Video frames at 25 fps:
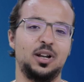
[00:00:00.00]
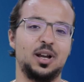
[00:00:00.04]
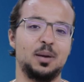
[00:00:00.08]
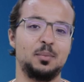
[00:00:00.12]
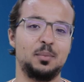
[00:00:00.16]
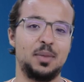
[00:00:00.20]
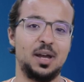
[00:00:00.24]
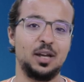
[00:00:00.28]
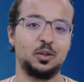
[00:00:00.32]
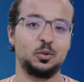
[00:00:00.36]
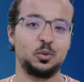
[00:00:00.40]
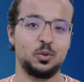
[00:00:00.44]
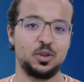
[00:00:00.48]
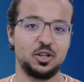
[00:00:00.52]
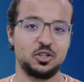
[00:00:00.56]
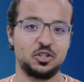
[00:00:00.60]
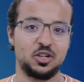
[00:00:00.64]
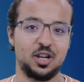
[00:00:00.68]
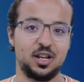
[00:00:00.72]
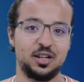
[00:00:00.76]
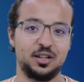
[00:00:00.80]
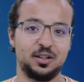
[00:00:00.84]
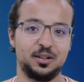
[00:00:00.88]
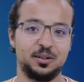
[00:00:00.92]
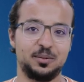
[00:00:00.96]
Welcome back to the
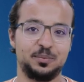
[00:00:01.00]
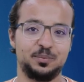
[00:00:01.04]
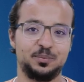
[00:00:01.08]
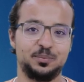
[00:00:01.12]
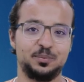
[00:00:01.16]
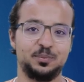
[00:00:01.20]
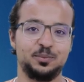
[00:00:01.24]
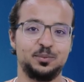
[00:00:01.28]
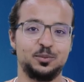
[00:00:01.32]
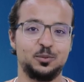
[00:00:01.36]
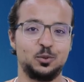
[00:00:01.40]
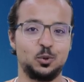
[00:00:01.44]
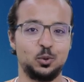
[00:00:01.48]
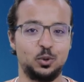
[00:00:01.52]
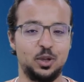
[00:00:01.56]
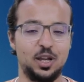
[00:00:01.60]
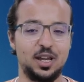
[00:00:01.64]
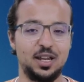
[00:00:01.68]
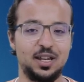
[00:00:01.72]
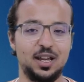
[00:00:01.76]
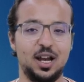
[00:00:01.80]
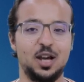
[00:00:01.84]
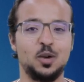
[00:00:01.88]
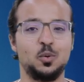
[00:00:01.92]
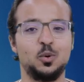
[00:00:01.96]
channel.
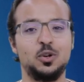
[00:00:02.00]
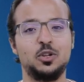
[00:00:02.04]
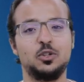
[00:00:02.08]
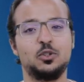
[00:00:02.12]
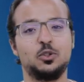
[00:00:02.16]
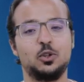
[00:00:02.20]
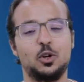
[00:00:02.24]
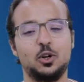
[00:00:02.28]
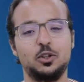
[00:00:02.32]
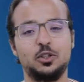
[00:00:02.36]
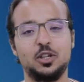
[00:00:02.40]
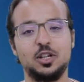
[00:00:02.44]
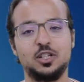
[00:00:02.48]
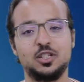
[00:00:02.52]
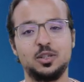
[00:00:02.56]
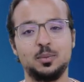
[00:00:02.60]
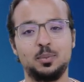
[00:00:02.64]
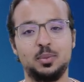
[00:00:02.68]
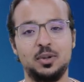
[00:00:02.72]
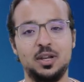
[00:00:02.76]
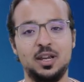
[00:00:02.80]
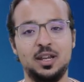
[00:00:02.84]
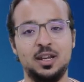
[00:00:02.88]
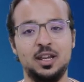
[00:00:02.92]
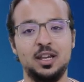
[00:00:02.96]
Today I will start
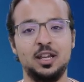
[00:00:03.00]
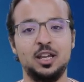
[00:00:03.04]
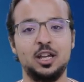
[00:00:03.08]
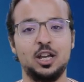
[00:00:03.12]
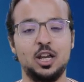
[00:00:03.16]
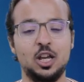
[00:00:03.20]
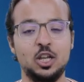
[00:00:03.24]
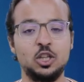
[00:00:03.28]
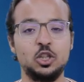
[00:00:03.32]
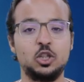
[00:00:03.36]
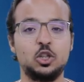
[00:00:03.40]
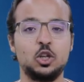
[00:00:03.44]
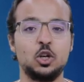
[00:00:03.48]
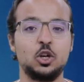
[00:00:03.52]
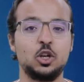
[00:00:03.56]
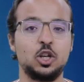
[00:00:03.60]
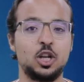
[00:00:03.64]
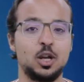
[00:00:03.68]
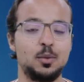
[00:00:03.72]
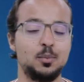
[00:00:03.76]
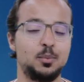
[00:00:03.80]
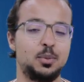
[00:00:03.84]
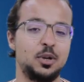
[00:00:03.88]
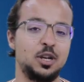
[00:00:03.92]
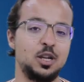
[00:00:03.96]
explaining
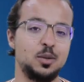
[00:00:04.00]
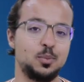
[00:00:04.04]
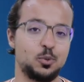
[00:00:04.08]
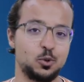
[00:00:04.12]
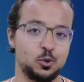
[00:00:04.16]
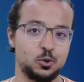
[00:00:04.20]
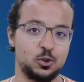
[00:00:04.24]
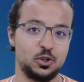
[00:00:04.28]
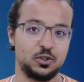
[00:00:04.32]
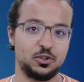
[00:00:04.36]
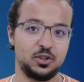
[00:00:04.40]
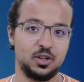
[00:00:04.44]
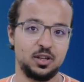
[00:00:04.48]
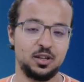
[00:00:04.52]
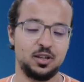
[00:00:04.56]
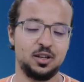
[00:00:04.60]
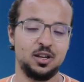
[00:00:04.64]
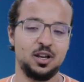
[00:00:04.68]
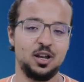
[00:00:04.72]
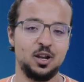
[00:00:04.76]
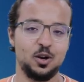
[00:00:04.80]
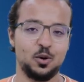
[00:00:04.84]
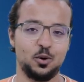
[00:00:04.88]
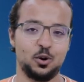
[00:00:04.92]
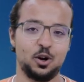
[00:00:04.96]
intercompany
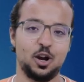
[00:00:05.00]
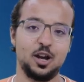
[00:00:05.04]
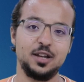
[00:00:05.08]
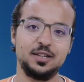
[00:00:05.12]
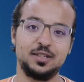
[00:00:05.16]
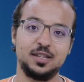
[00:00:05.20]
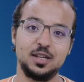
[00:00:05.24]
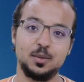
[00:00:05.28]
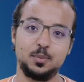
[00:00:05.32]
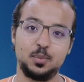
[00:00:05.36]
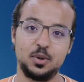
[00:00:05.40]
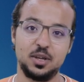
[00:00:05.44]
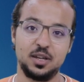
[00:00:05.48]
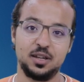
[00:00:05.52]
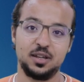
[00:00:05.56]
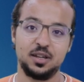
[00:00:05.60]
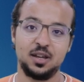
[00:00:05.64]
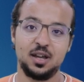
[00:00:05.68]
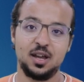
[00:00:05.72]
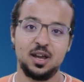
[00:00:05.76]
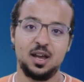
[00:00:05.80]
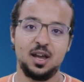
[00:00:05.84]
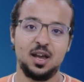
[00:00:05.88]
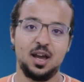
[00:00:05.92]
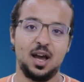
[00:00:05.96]
processing or ICP
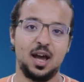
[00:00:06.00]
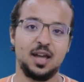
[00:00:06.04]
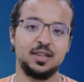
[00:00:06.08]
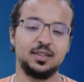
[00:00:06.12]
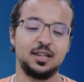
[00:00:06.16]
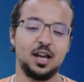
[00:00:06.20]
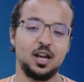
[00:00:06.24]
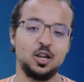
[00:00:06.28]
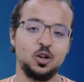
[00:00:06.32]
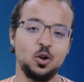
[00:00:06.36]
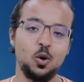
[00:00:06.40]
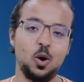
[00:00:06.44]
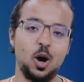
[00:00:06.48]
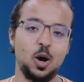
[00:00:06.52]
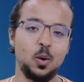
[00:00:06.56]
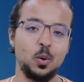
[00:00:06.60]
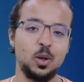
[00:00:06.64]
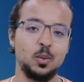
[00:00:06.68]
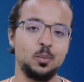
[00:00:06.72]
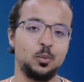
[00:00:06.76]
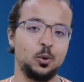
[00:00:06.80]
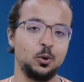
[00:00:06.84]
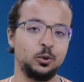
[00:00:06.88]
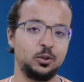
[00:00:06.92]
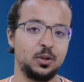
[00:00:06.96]
and I know
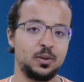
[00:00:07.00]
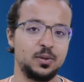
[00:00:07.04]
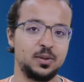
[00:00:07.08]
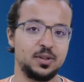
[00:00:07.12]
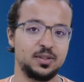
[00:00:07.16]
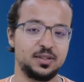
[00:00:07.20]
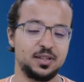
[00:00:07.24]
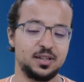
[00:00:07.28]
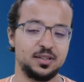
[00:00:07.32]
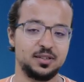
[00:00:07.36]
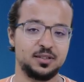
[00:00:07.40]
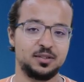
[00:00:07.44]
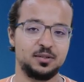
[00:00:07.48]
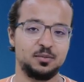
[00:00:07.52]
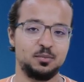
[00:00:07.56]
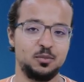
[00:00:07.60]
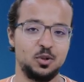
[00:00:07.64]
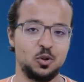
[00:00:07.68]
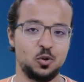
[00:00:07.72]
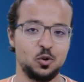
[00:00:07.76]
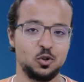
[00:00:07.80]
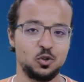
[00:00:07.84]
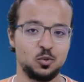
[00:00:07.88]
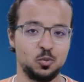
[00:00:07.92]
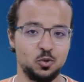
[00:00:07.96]
how important this is
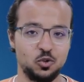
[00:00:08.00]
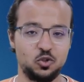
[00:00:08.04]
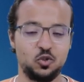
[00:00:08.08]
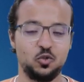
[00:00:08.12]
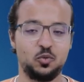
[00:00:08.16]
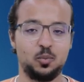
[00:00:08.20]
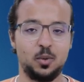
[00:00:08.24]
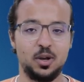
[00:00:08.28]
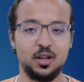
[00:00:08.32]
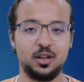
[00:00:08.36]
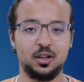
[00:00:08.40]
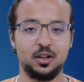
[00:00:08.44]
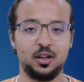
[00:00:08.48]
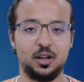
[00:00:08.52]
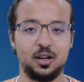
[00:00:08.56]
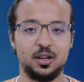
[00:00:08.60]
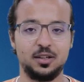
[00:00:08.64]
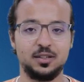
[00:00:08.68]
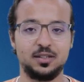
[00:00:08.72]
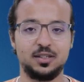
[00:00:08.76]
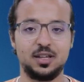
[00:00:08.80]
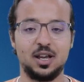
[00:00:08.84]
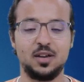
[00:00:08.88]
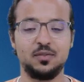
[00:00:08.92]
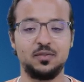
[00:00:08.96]
because most of my
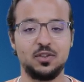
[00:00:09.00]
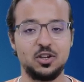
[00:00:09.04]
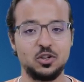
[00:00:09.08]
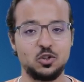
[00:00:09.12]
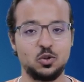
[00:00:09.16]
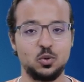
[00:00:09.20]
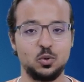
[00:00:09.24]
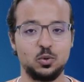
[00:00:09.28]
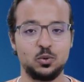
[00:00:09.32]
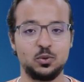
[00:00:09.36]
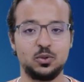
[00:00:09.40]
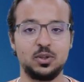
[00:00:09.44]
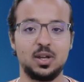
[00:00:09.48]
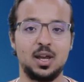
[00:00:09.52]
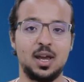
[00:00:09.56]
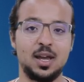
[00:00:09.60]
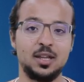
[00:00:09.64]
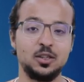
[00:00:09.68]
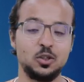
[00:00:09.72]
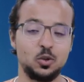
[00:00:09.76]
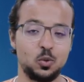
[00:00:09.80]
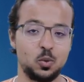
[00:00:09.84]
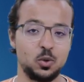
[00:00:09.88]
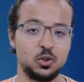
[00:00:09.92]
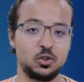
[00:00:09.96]
clients have issues
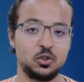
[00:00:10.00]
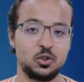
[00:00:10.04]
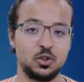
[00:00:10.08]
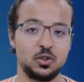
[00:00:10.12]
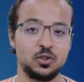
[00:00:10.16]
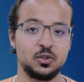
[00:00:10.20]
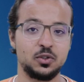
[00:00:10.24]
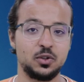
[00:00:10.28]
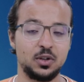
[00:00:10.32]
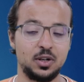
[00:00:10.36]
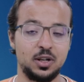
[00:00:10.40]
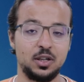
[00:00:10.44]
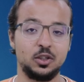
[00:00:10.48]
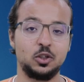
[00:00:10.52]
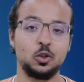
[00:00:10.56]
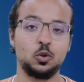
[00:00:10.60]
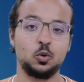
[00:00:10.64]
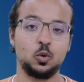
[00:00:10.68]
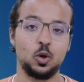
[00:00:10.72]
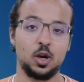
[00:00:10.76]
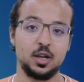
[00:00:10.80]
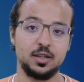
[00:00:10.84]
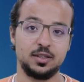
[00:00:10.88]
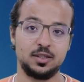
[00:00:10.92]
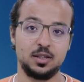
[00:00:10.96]
and questions
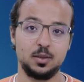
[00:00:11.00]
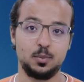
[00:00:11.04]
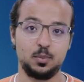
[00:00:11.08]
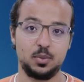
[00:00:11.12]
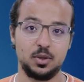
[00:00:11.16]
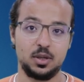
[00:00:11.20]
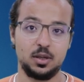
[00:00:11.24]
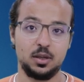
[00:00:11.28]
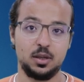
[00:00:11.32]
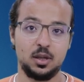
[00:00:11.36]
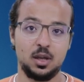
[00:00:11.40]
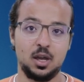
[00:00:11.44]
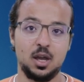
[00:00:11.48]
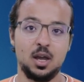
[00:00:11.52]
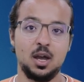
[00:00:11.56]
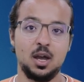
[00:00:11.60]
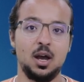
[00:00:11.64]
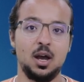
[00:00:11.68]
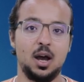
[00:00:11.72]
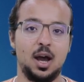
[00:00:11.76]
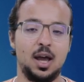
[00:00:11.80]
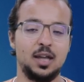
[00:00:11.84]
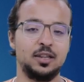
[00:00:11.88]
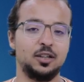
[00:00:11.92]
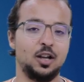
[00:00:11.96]
related to ICP
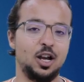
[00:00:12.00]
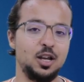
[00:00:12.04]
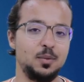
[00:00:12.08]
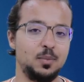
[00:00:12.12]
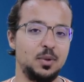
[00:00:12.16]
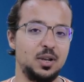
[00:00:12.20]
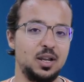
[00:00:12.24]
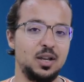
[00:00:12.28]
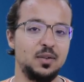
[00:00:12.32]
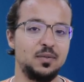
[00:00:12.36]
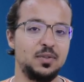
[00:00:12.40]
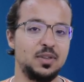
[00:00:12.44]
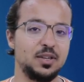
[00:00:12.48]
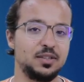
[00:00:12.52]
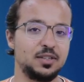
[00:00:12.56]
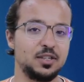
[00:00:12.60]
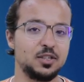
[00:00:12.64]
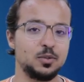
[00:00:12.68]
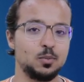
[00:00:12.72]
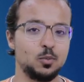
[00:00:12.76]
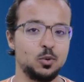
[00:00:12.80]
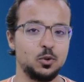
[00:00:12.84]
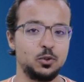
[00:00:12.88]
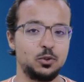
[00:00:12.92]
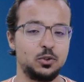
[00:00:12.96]
and I believe
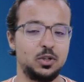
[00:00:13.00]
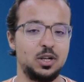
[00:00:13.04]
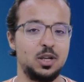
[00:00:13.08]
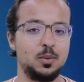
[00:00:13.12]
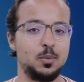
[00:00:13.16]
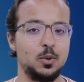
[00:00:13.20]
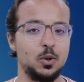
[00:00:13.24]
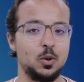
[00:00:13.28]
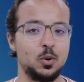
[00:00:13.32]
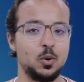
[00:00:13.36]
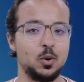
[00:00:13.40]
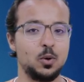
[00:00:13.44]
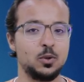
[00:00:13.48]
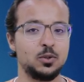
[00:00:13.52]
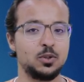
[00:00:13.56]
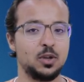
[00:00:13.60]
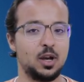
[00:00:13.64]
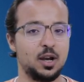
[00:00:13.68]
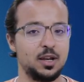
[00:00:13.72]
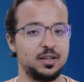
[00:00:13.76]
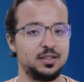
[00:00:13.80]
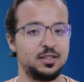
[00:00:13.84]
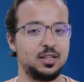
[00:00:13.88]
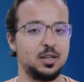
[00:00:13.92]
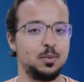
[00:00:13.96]
this is mostly because
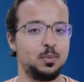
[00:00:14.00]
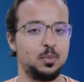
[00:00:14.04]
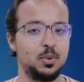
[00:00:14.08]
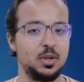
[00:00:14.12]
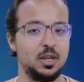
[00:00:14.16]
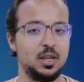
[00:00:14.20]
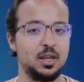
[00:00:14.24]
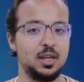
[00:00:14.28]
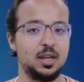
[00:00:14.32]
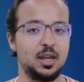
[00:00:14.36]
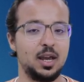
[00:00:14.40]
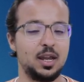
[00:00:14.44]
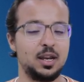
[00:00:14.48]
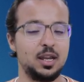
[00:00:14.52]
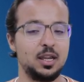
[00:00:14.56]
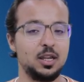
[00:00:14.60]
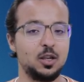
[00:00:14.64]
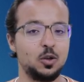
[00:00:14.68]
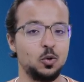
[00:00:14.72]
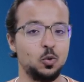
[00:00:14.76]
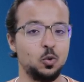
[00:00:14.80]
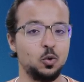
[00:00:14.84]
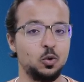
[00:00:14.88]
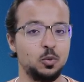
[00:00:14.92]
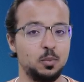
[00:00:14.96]
ICP can
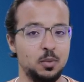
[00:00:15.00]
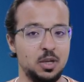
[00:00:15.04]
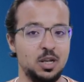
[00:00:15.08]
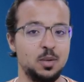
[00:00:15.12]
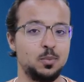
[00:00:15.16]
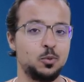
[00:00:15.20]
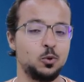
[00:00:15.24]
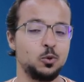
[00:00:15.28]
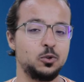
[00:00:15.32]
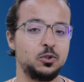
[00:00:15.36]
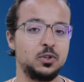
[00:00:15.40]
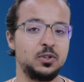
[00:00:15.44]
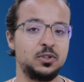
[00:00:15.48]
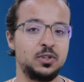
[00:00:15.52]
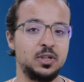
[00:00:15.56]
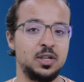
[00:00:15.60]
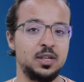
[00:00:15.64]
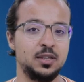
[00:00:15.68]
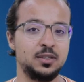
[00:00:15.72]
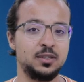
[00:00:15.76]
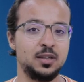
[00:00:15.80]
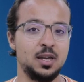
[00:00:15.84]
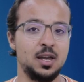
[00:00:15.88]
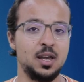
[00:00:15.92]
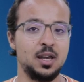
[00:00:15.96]
include many
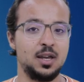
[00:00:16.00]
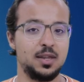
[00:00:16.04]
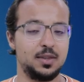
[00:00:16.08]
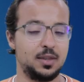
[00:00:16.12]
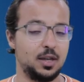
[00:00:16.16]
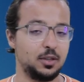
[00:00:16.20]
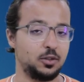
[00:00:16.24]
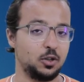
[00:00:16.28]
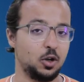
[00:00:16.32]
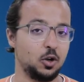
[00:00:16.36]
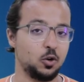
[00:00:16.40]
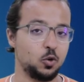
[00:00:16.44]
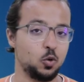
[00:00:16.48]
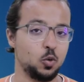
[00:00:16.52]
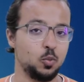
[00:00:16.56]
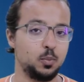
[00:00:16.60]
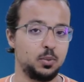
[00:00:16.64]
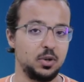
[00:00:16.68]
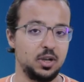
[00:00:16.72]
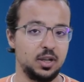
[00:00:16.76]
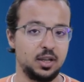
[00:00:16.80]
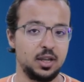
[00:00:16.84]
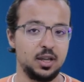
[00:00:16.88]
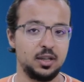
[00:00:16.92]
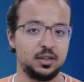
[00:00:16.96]
processes that are
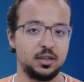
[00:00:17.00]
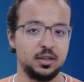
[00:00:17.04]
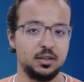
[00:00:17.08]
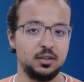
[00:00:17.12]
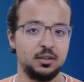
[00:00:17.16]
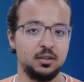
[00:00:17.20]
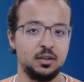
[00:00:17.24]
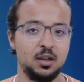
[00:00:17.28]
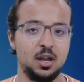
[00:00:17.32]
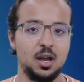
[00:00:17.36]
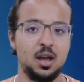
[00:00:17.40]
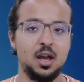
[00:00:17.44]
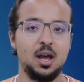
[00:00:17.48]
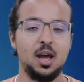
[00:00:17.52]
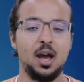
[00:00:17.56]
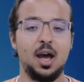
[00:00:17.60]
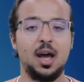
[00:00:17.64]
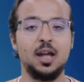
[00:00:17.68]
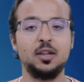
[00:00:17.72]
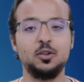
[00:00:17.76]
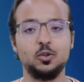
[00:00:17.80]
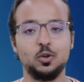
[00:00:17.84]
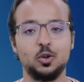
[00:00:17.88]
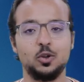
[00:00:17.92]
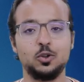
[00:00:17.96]
complicated
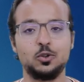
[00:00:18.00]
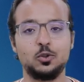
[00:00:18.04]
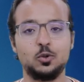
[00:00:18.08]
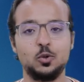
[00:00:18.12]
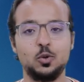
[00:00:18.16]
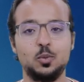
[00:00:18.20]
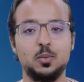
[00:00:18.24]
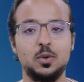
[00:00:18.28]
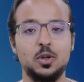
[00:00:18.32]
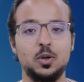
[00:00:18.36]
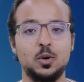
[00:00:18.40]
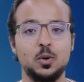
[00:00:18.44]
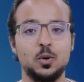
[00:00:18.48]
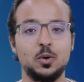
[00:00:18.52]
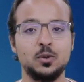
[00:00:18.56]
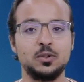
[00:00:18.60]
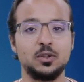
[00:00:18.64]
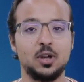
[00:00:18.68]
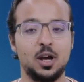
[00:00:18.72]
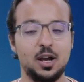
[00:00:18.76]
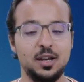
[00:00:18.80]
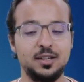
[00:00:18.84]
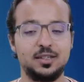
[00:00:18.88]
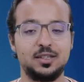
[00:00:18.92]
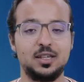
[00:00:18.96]
and also
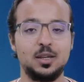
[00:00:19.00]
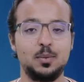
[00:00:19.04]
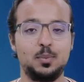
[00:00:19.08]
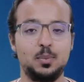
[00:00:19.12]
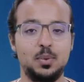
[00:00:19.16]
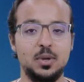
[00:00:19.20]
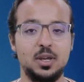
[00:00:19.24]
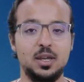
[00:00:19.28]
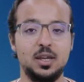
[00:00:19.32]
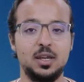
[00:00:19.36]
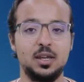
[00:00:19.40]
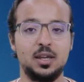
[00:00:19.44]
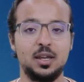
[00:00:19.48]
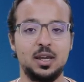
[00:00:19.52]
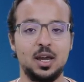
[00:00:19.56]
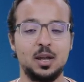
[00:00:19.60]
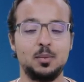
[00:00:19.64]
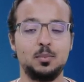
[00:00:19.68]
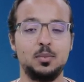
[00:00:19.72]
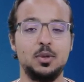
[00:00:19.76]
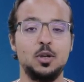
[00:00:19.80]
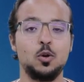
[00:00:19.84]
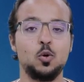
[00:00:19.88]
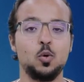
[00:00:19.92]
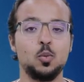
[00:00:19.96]
because ICP
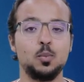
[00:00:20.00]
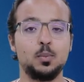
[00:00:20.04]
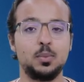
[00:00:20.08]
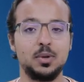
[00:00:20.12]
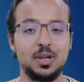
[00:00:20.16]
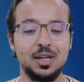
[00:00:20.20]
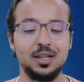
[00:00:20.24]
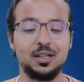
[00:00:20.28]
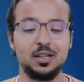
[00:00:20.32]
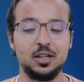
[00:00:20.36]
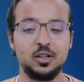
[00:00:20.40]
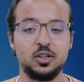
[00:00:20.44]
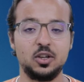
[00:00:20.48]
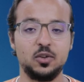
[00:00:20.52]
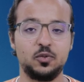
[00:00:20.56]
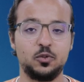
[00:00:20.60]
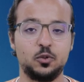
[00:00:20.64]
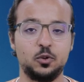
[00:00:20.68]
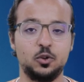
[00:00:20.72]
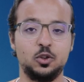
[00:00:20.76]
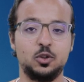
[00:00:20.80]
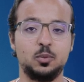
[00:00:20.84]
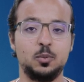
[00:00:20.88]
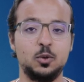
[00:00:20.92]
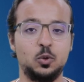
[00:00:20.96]
can be completely
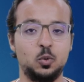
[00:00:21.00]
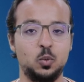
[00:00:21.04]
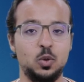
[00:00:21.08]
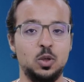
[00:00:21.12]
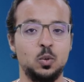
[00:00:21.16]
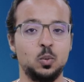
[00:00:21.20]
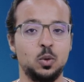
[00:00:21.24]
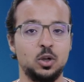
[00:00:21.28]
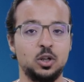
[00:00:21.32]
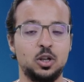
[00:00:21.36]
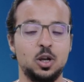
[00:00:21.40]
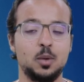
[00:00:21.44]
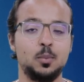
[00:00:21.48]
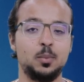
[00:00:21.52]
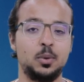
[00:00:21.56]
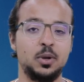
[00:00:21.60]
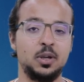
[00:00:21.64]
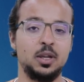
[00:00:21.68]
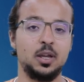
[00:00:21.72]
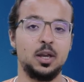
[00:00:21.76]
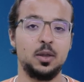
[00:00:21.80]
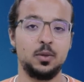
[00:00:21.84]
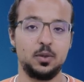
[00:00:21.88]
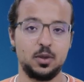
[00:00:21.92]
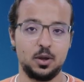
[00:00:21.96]
different between one
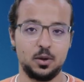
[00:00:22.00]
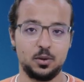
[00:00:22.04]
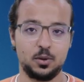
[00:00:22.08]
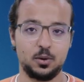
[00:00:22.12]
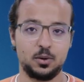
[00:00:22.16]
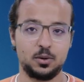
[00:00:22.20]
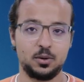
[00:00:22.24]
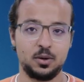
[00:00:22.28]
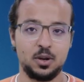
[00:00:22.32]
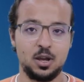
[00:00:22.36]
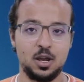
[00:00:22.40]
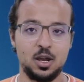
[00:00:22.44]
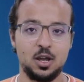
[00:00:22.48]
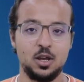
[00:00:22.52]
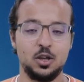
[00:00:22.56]
company and the other.